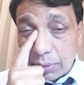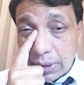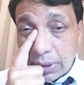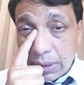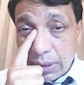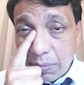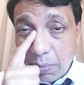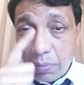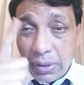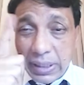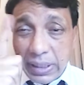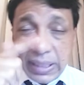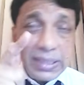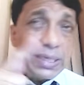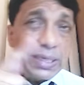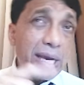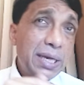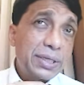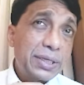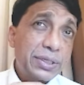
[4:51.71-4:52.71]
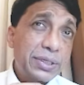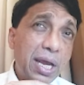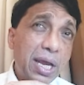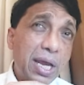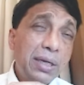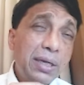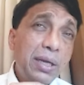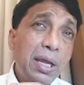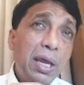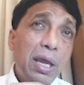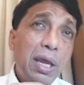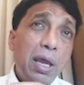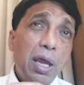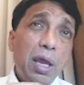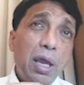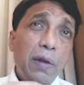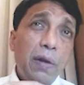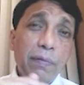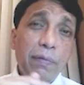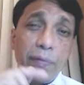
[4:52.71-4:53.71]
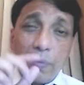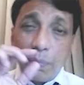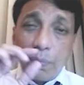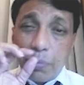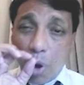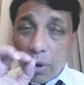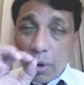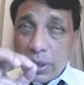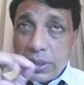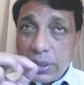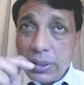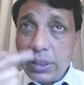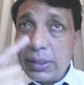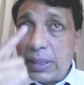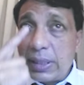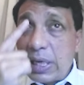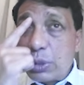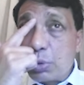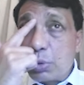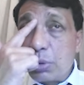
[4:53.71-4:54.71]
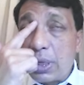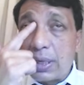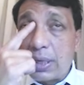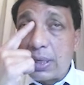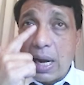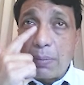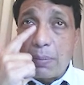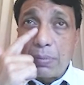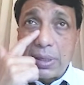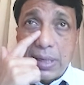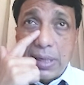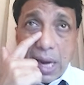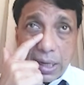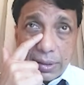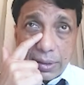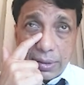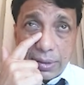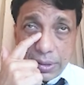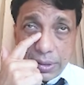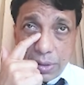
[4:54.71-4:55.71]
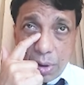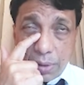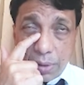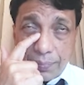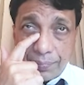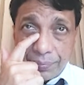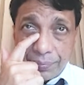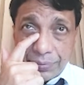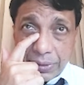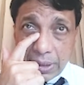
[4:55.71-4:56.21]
Okay, remember DCR is done when we have a blockage in the nasolacrimal duct, is it not?